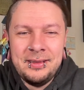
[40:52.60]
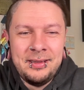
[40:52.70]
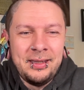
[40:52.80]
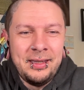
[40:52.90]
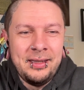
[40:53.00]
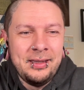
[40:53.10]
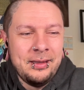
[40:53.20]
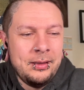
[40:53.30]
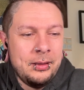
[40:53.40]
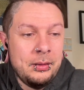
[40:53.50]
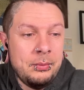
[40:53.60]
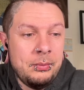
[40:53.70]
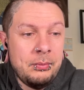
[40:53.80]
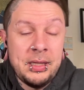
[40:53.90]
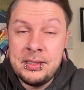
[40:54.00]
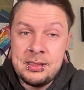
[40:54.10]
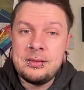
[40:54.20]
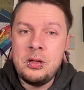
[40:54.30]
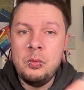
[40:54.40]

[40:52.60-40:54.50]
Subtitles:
And this is all